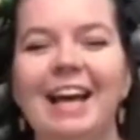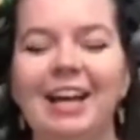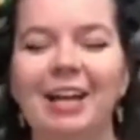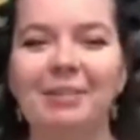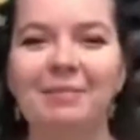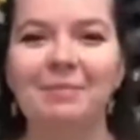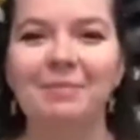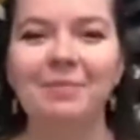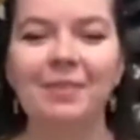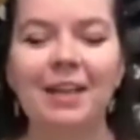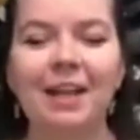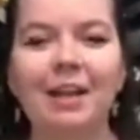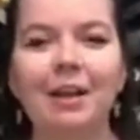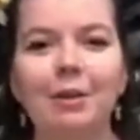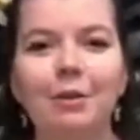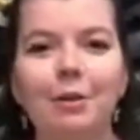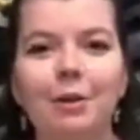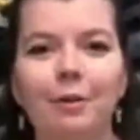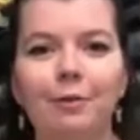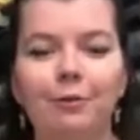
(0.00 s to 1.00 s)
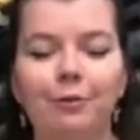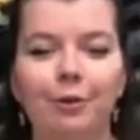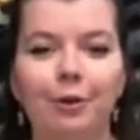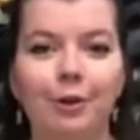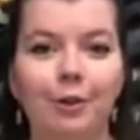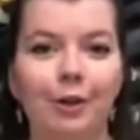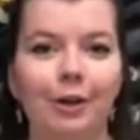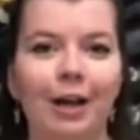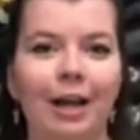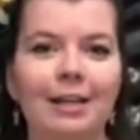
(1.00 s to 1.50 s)
um,
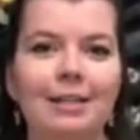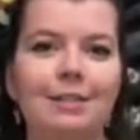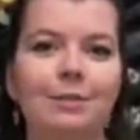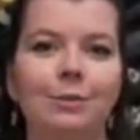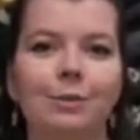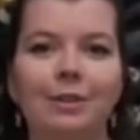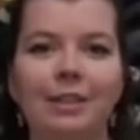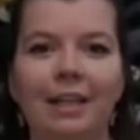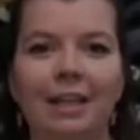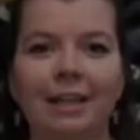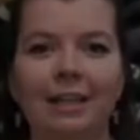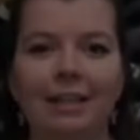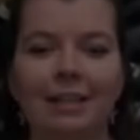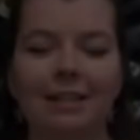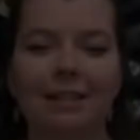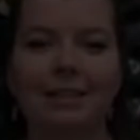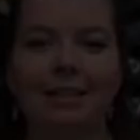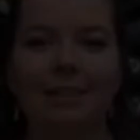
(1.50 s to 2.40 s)
for their high school days.